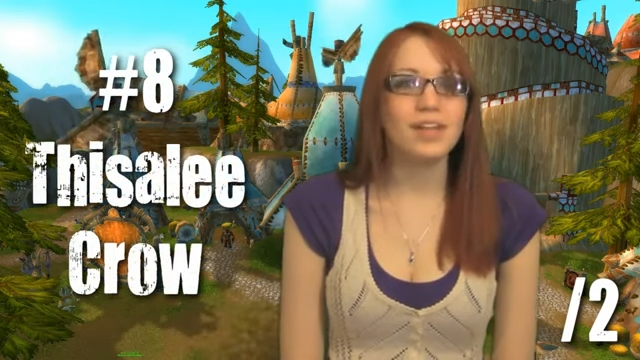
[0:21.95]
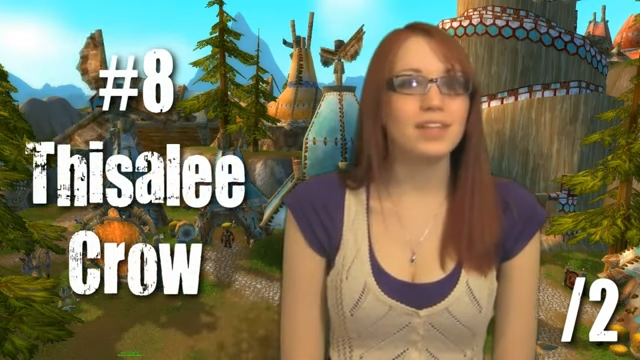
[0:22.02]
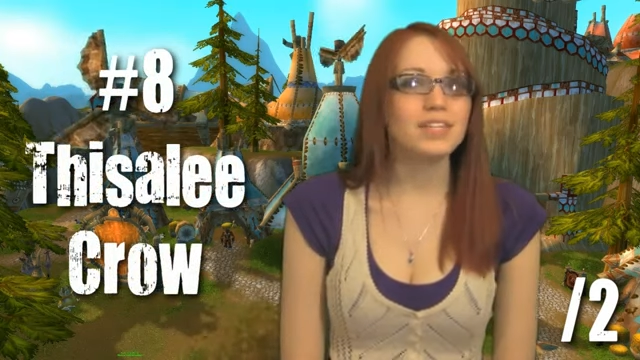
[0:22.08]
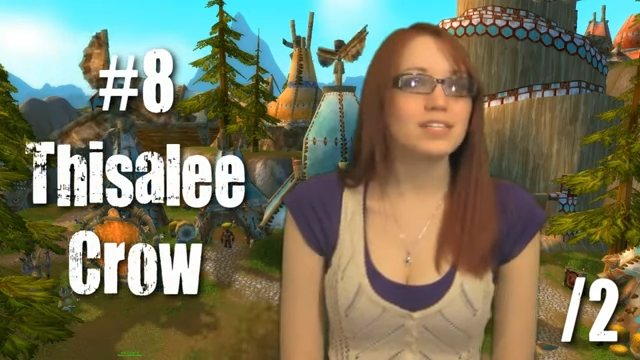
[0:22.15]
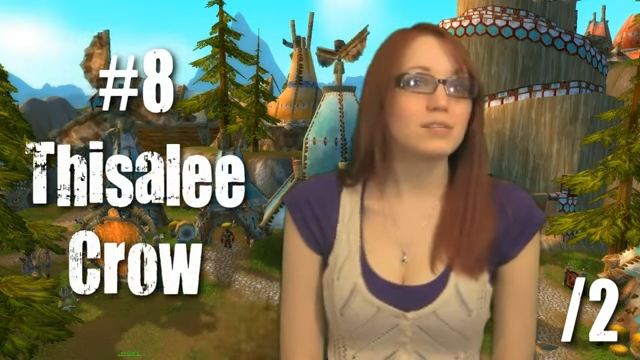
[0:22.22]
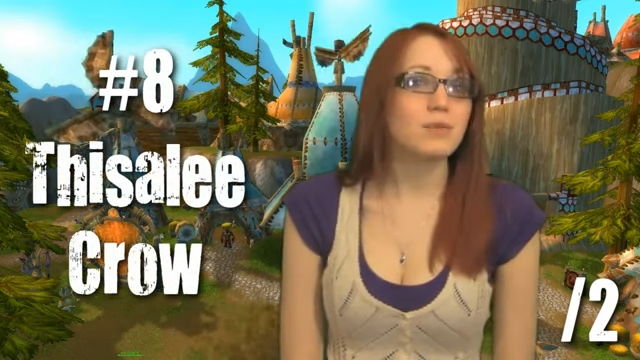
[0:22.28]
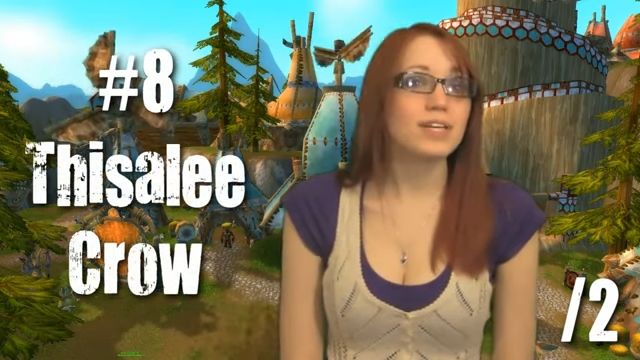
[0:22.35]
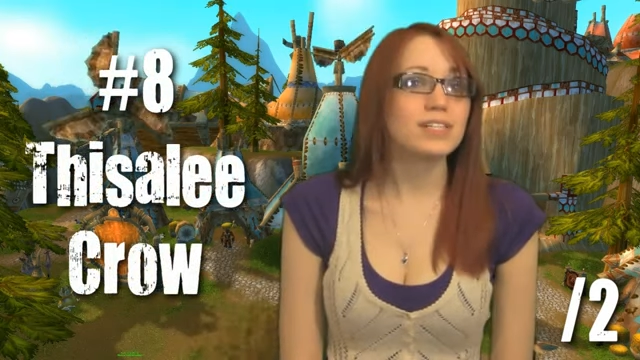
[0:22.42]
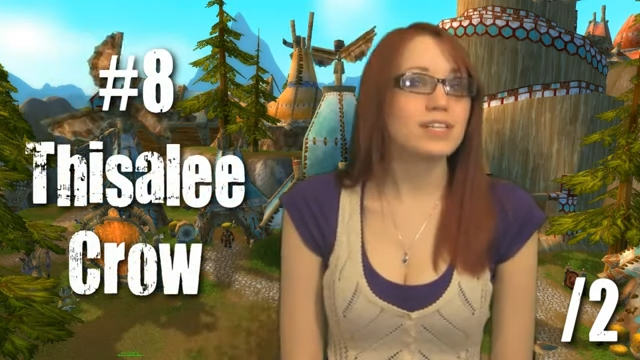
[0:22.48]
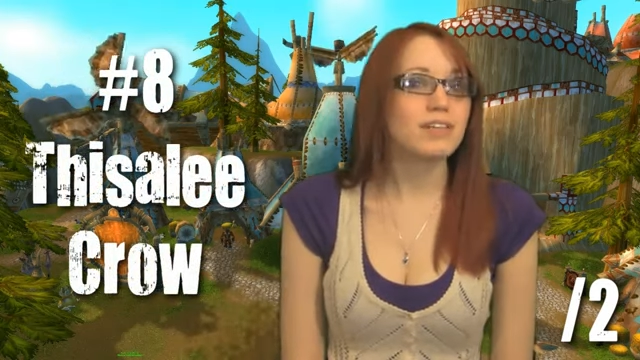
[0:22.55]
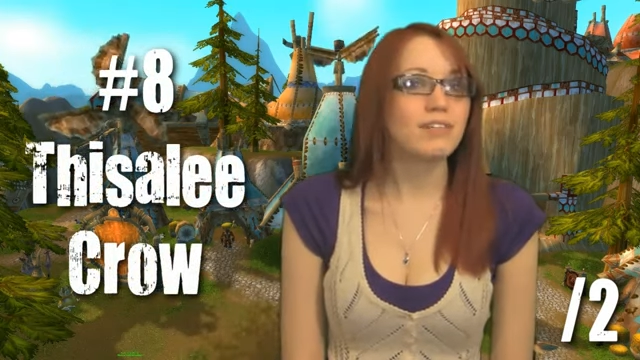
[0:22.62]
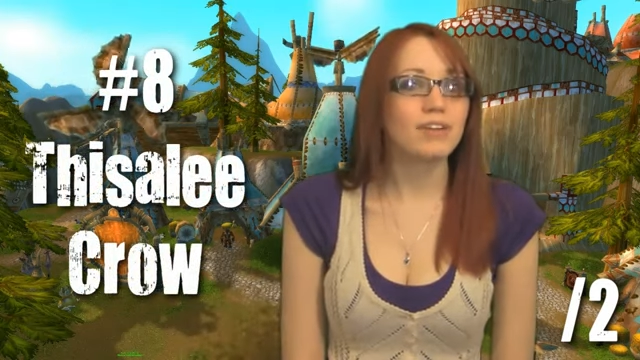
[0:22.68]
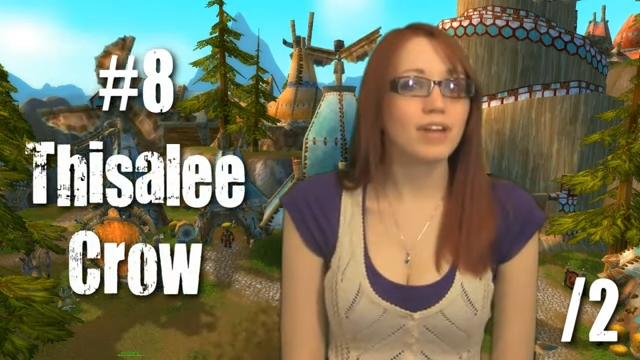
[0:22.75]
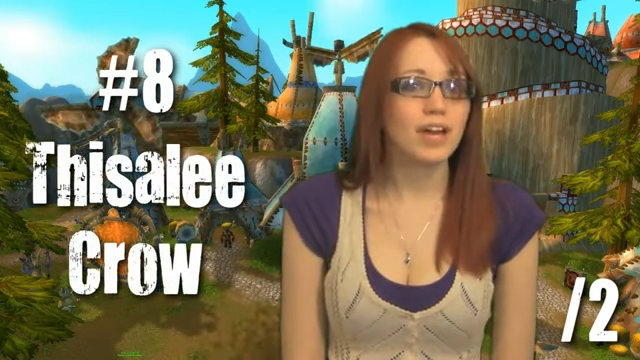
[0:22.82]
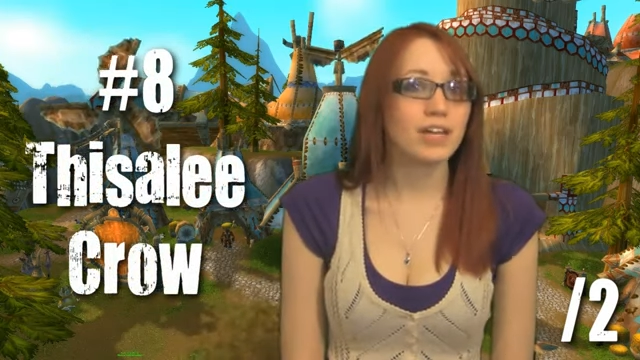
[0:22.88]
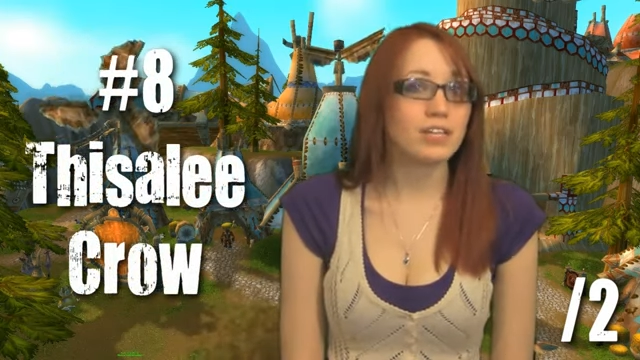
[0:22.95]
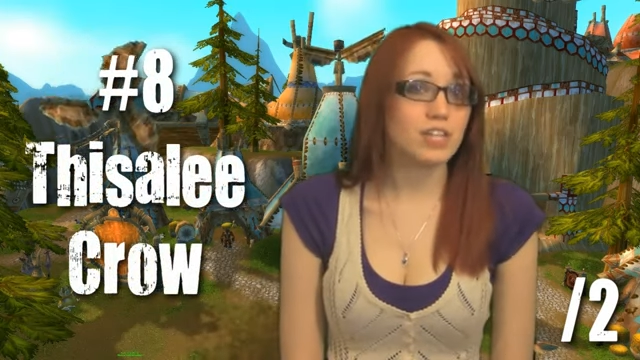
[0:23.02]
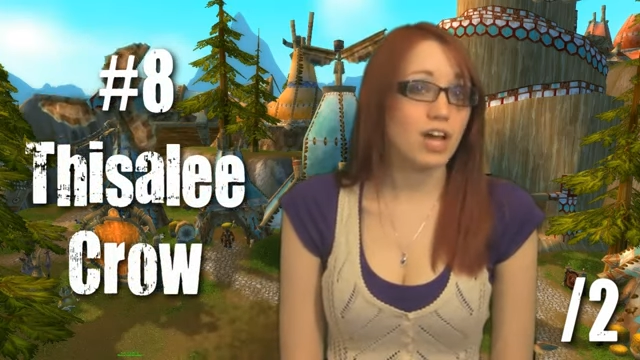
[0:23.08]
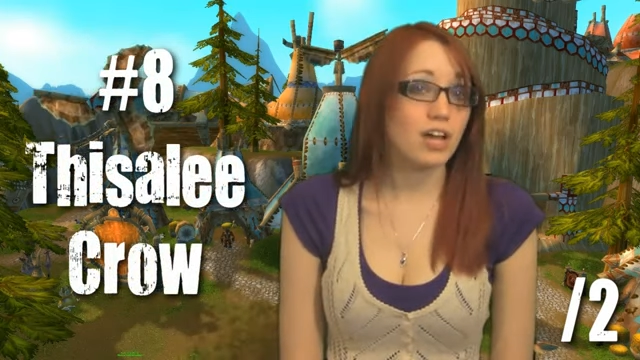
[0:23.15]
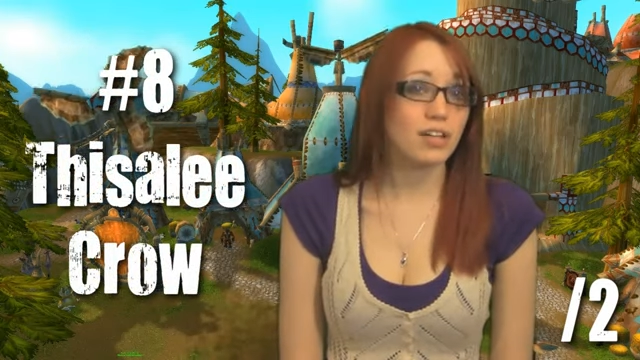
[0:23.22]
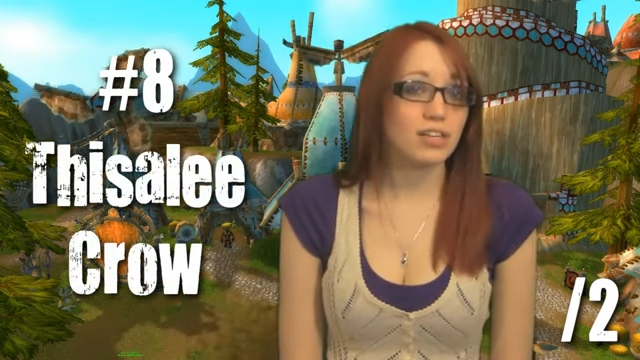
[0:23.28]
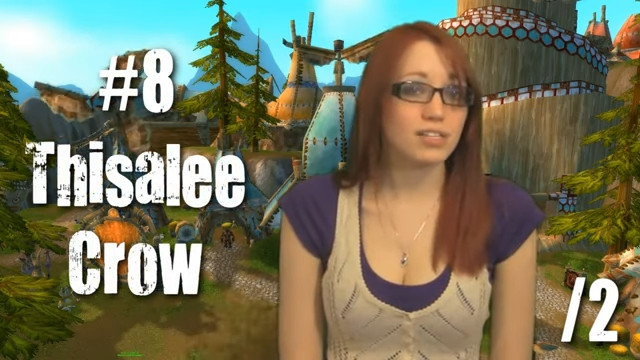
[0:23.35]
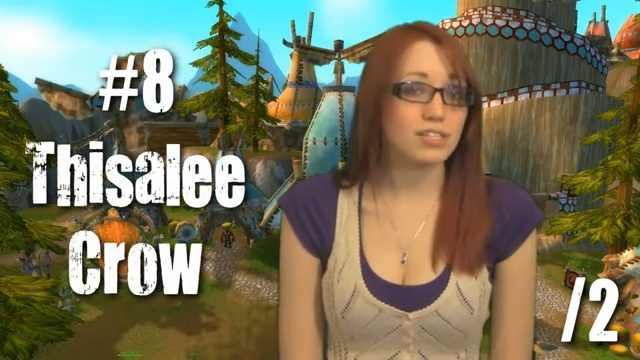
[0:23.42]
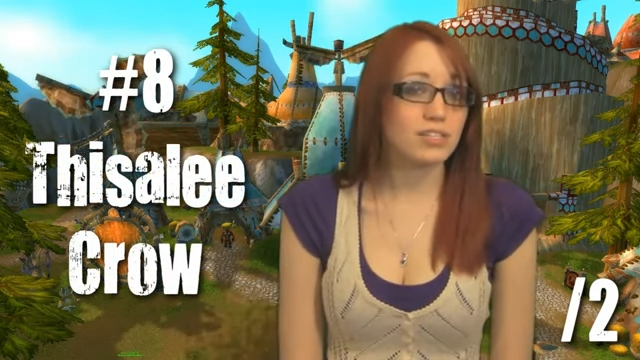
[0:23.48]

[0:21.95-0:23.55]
This quest giver in Hyjala